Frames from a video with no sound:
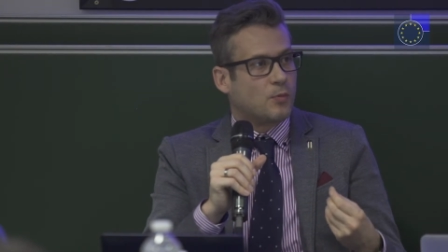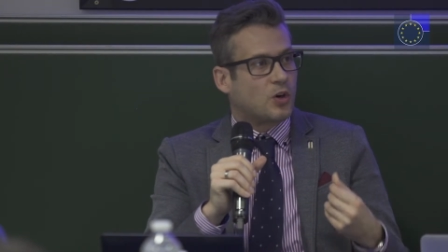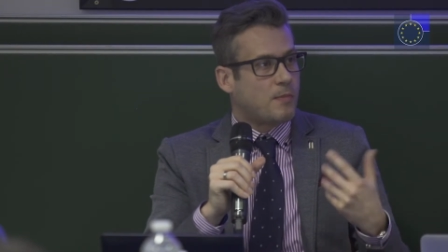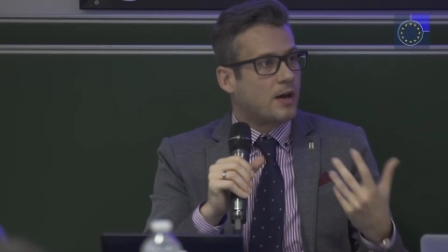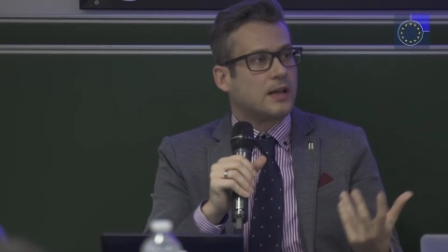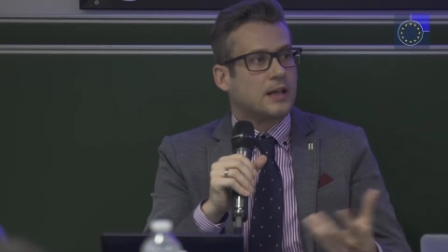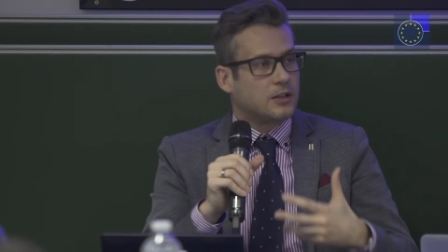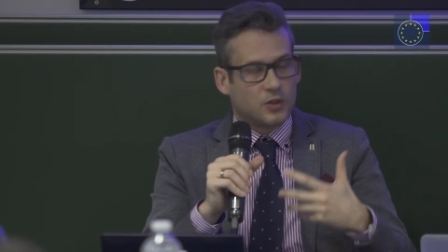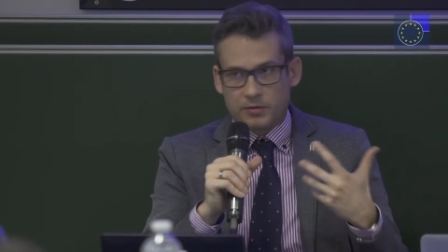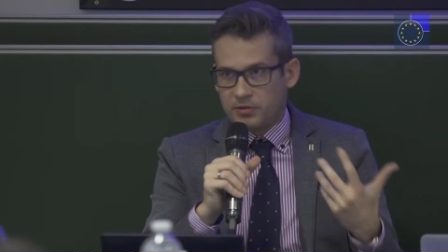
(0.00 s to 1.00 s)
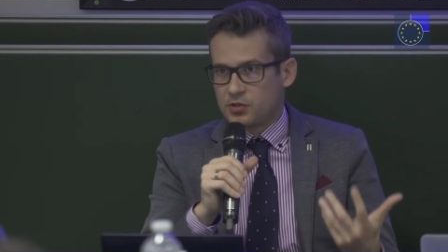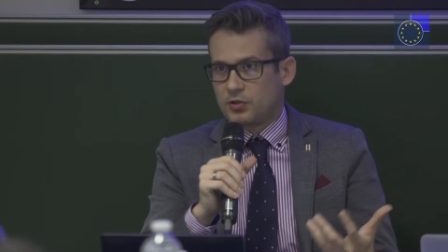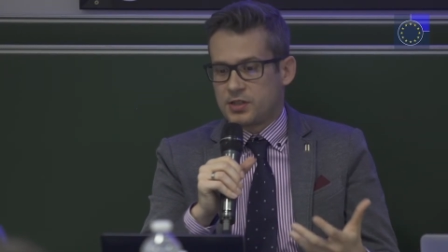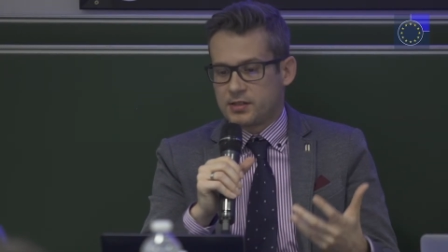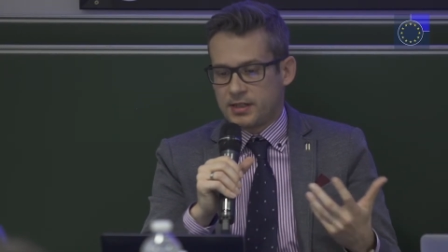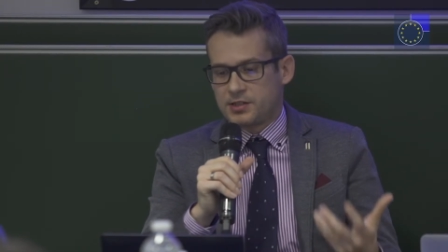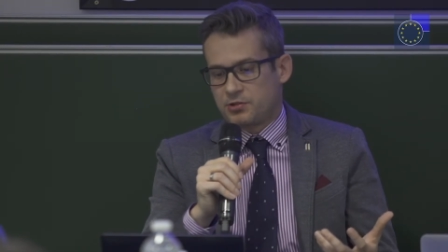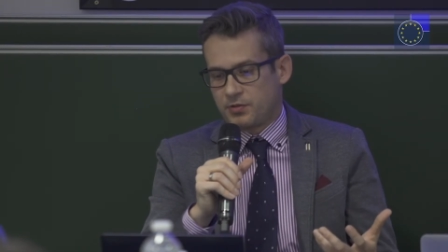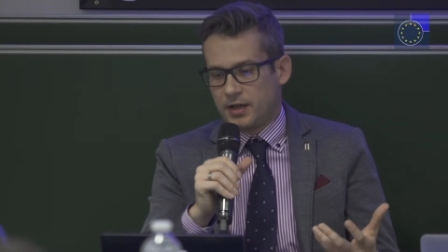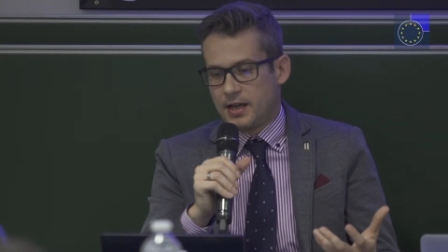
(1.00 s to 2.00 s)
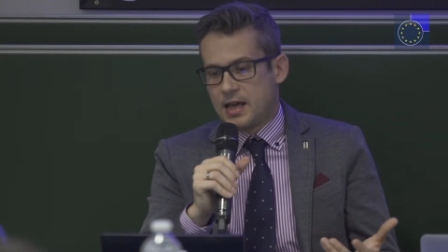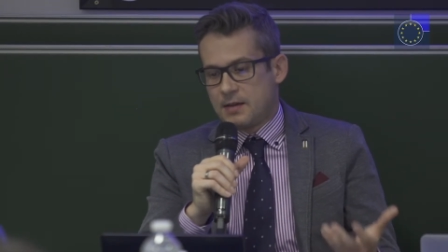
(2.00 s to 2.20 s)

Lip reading: more money, human resources, etc.